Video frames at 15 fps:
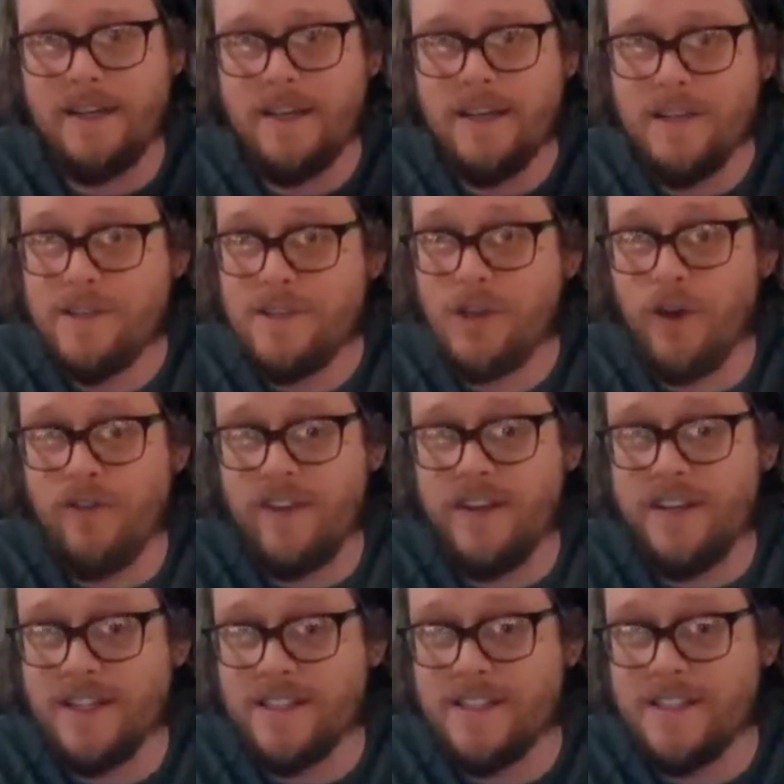So if it
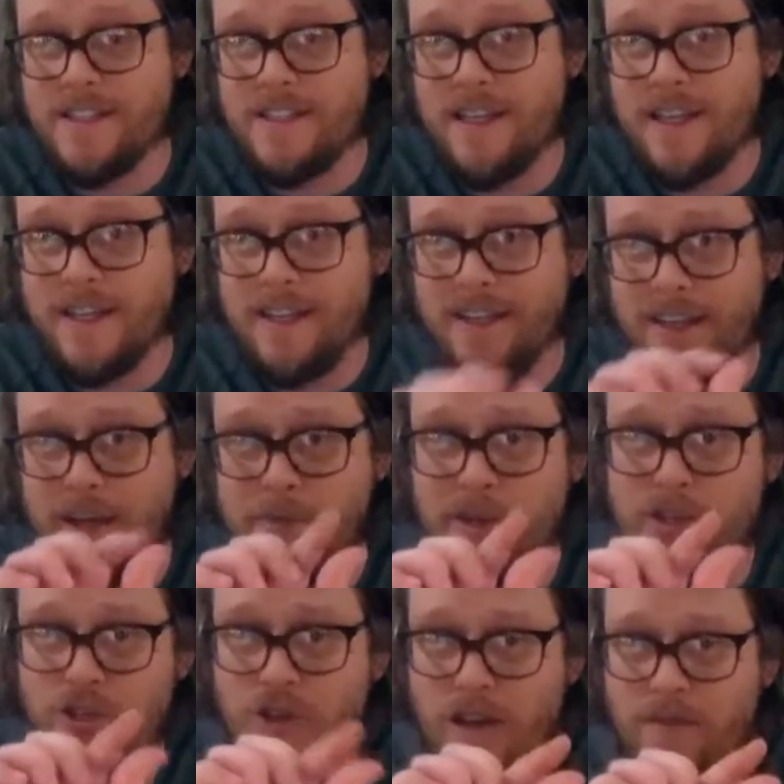doesn't stick, it
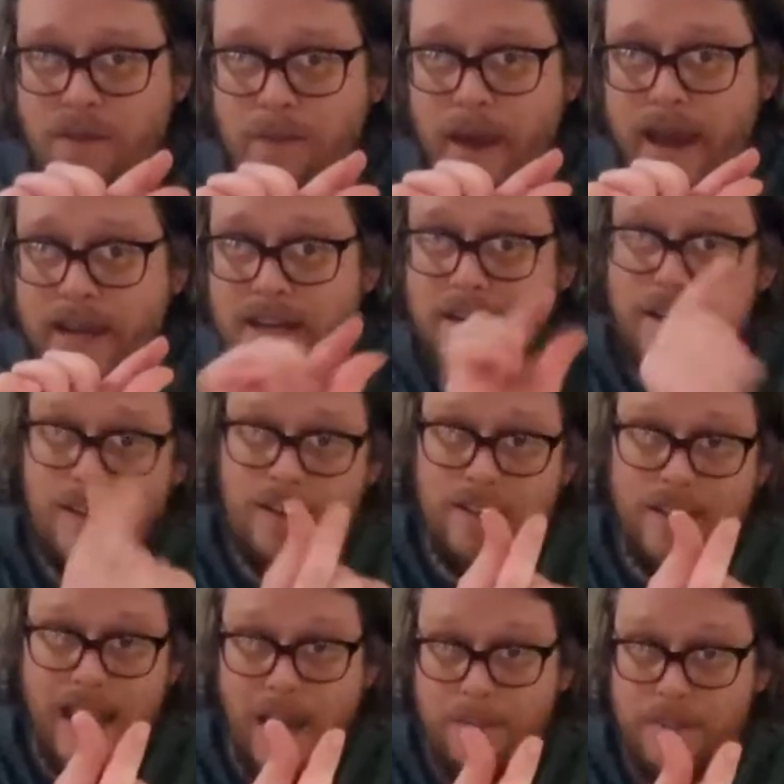means you have the magnet
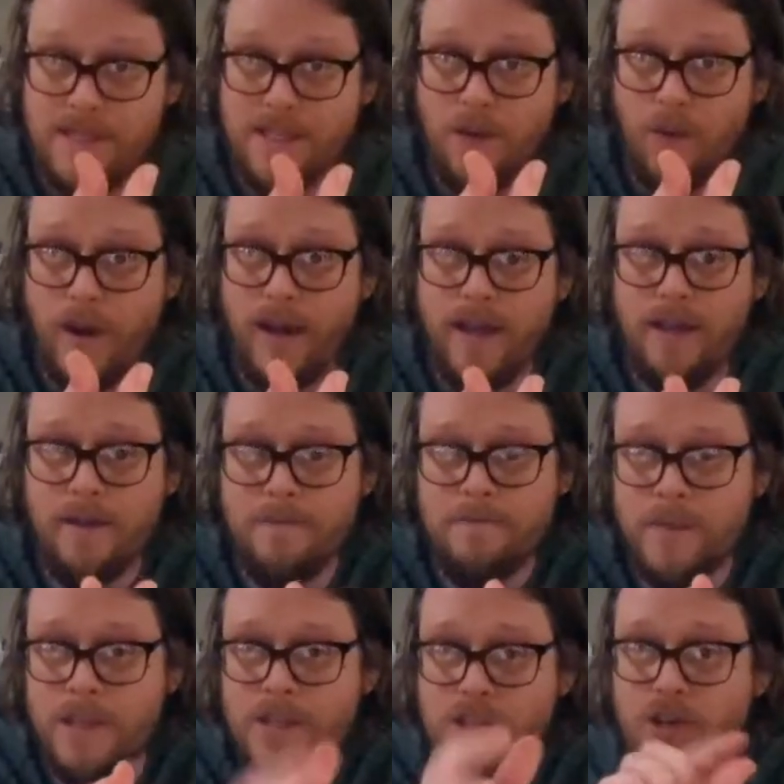the opposite way.
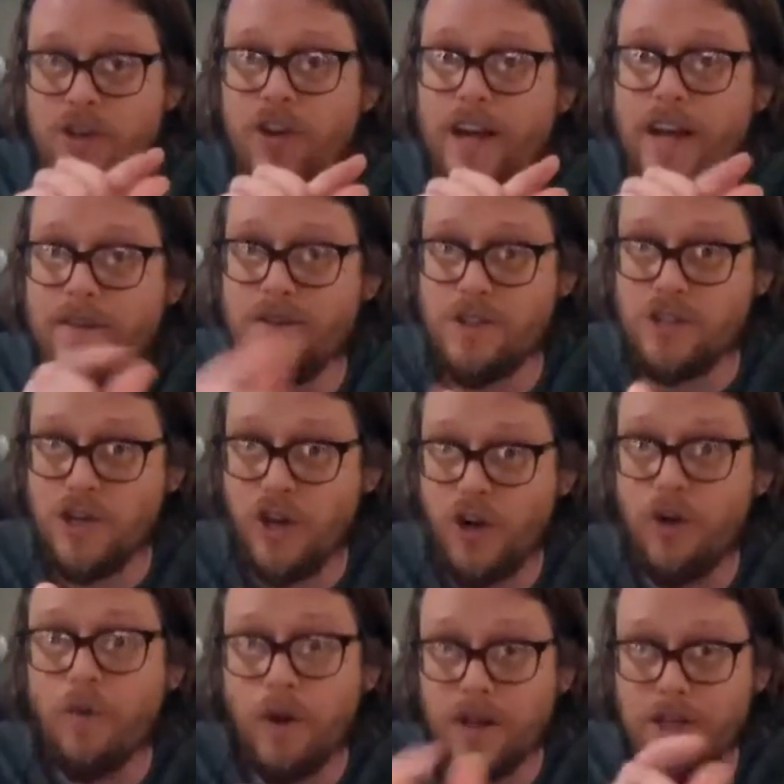So you're gonna have to
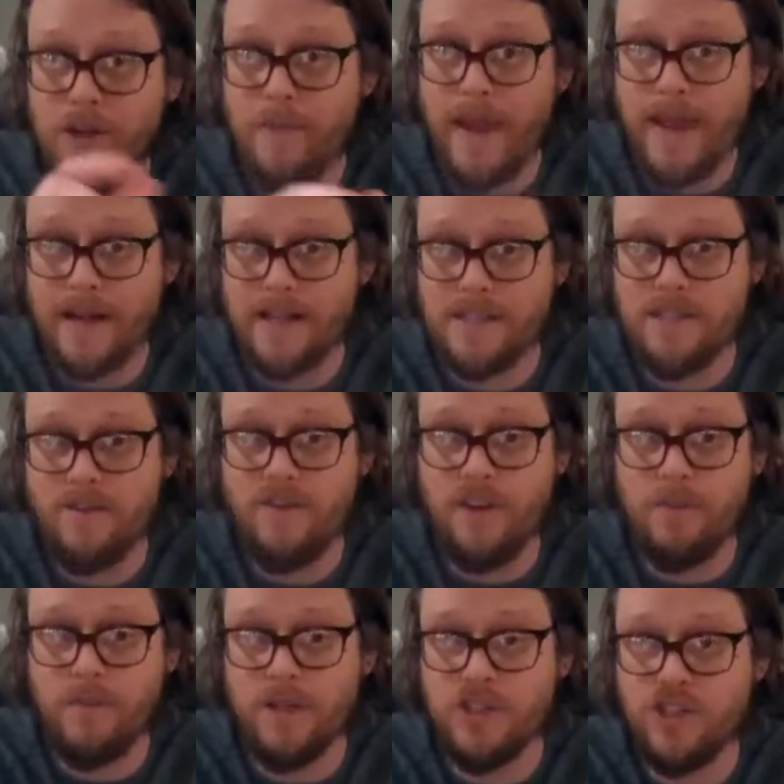turn one of your magnets to fit,
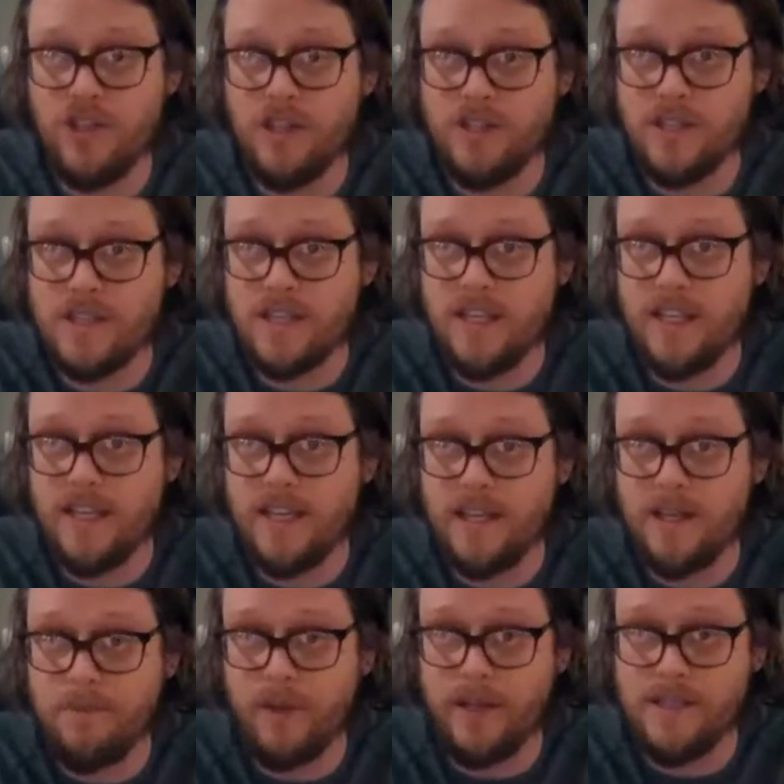but it should just click into
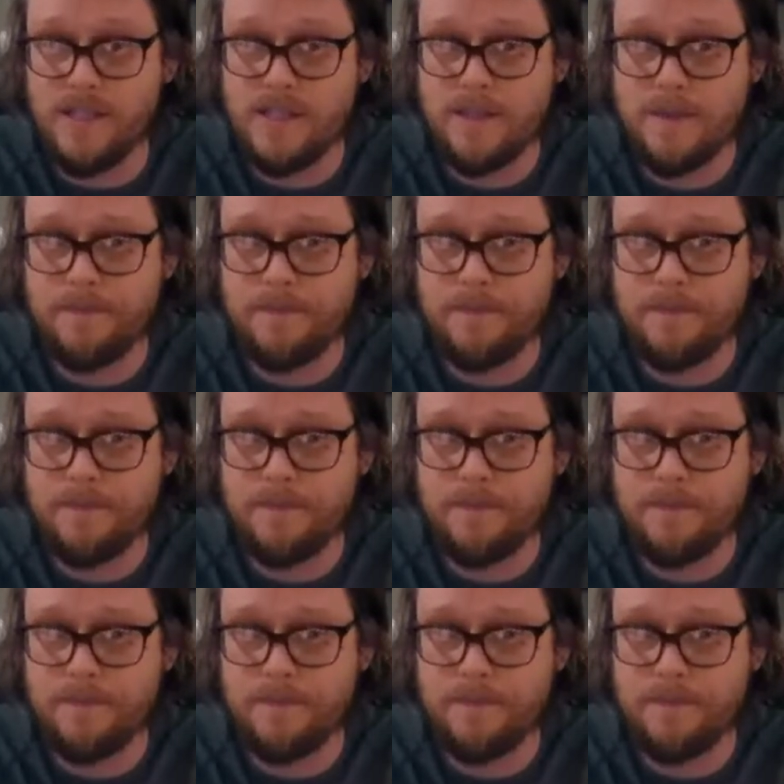place.